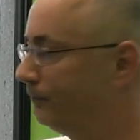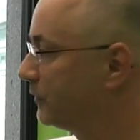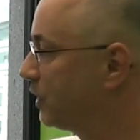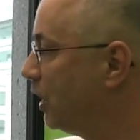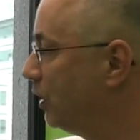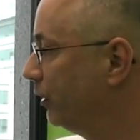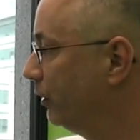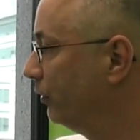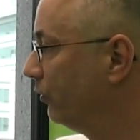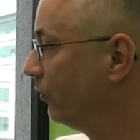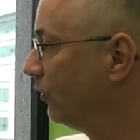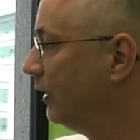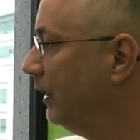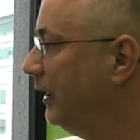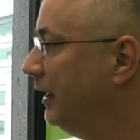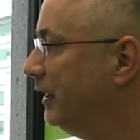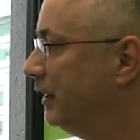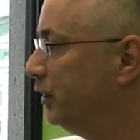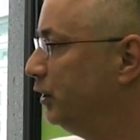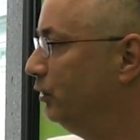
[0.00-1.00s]
colors.
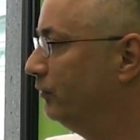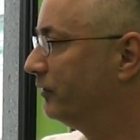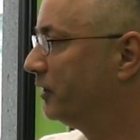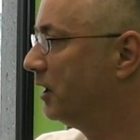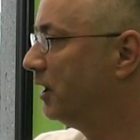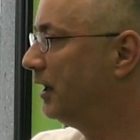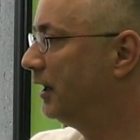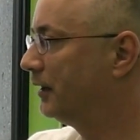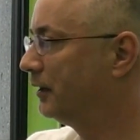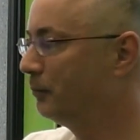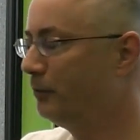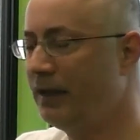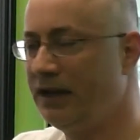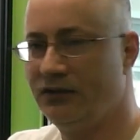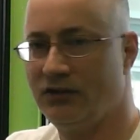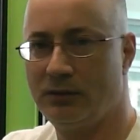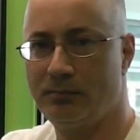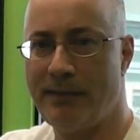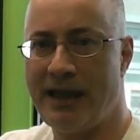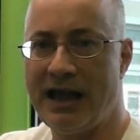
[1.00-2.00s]
You've got
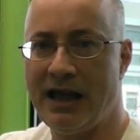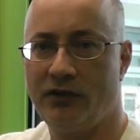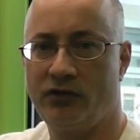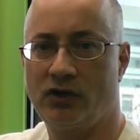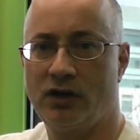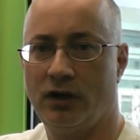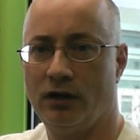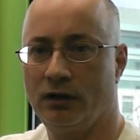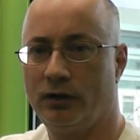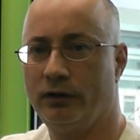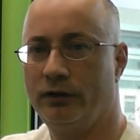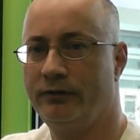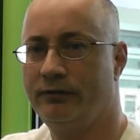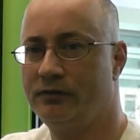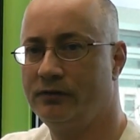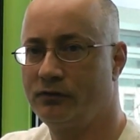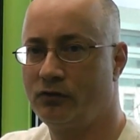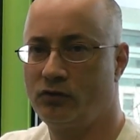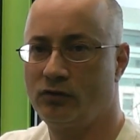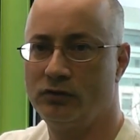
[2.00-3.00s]
basic mask color,
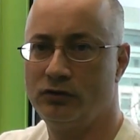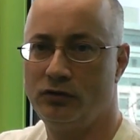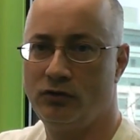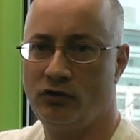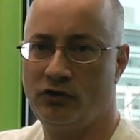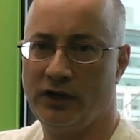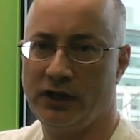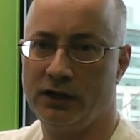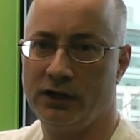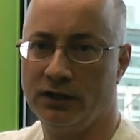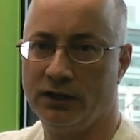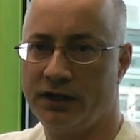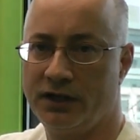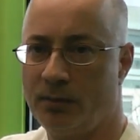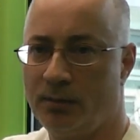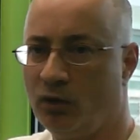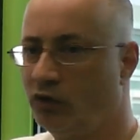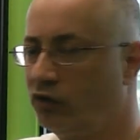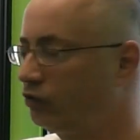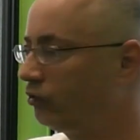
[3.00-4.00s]
single and
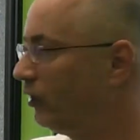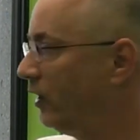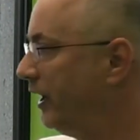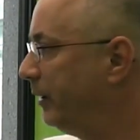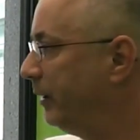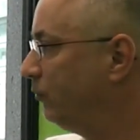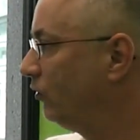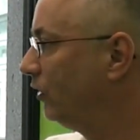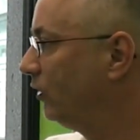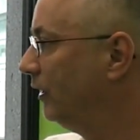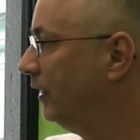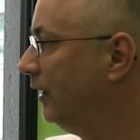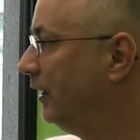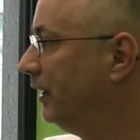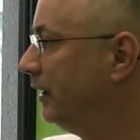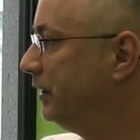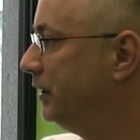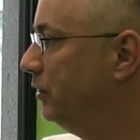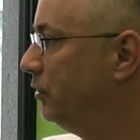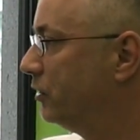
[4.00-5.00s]
double stripes.
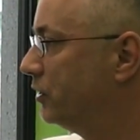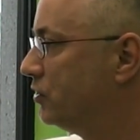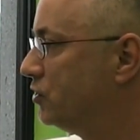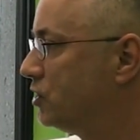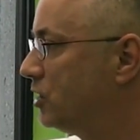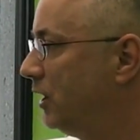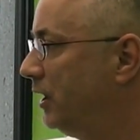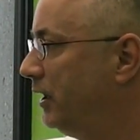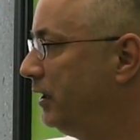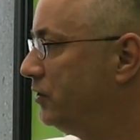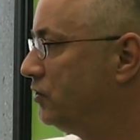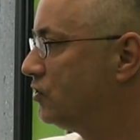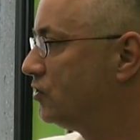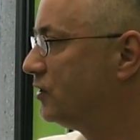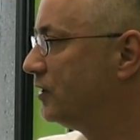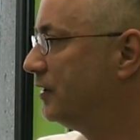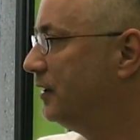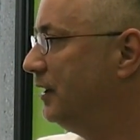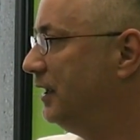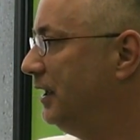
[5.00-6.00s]
You can
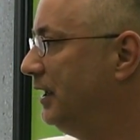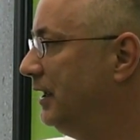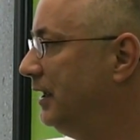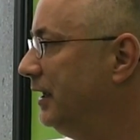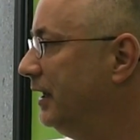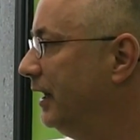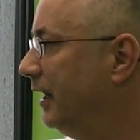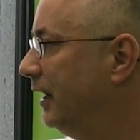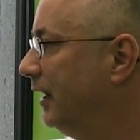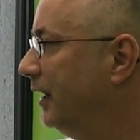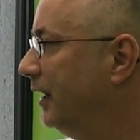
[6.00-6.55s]
change the,